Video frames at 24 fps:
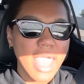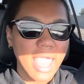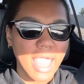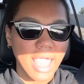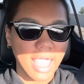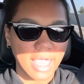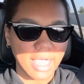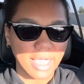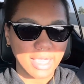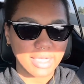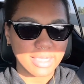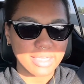
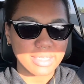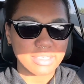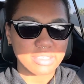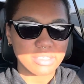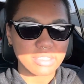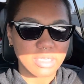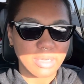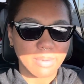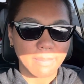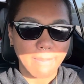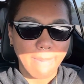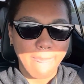
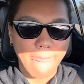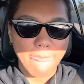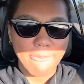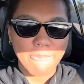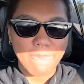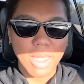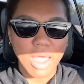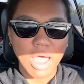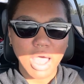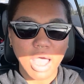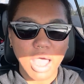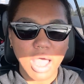And
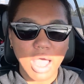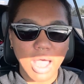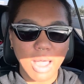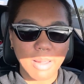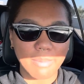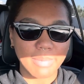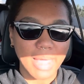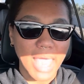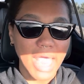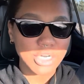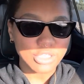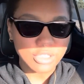
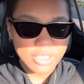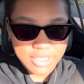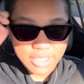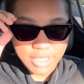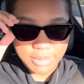actually,